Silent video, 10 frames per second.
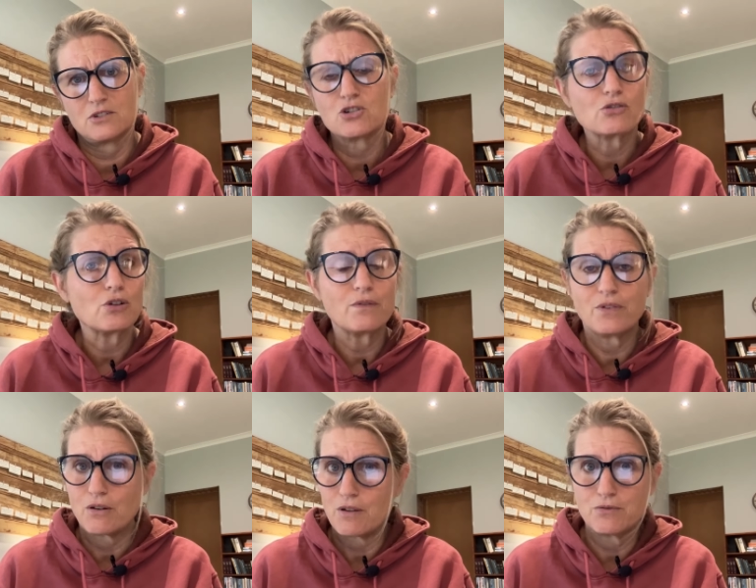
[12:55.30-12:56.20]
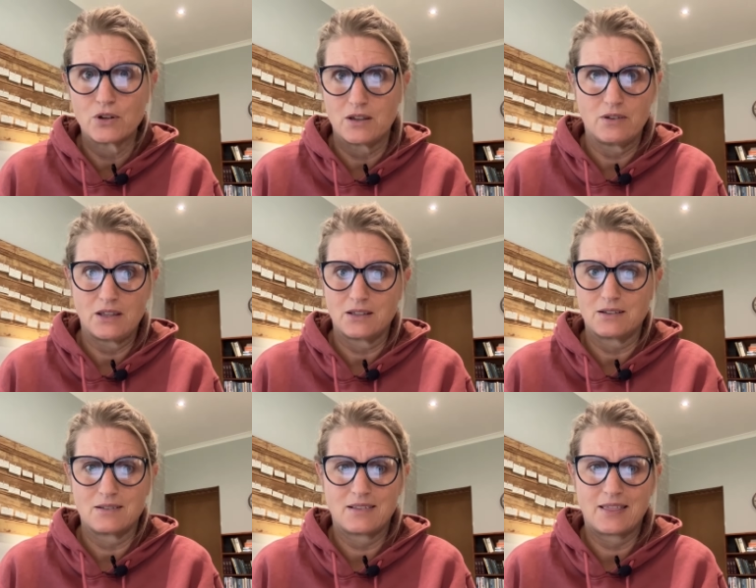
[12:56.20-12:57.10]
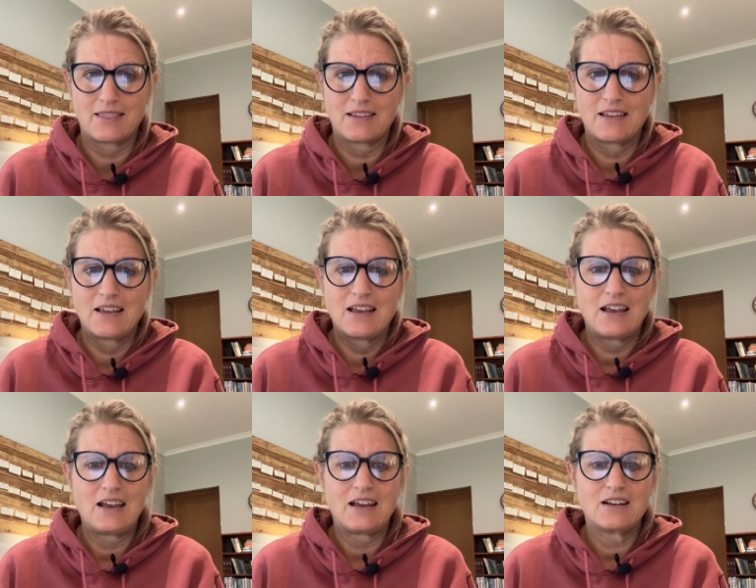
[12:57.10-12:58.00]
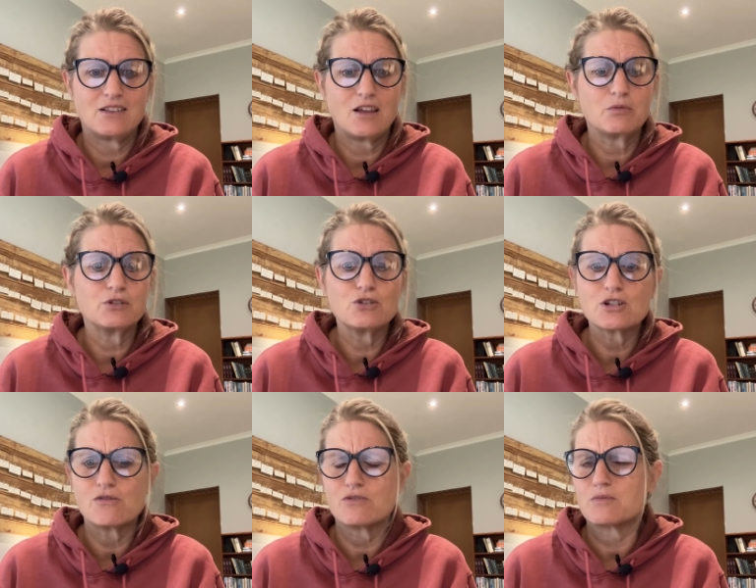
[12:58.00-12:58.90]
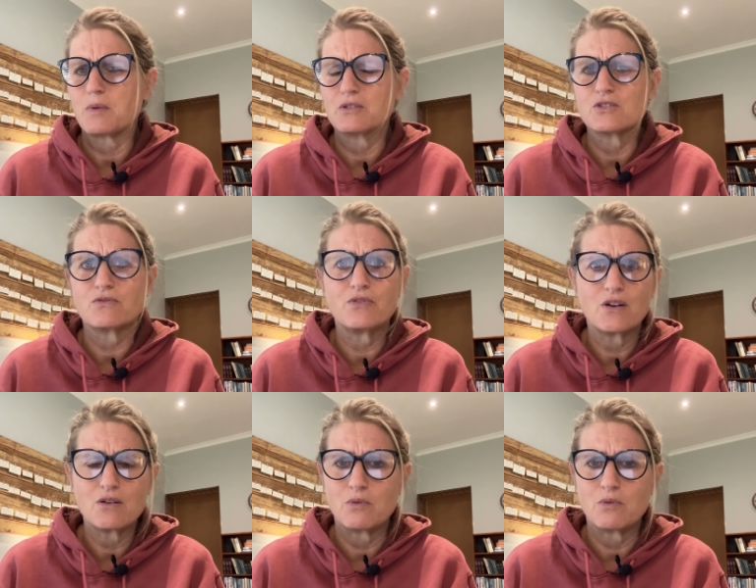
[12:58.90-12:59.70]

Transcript: Children are very forgiving, and they will usually respond very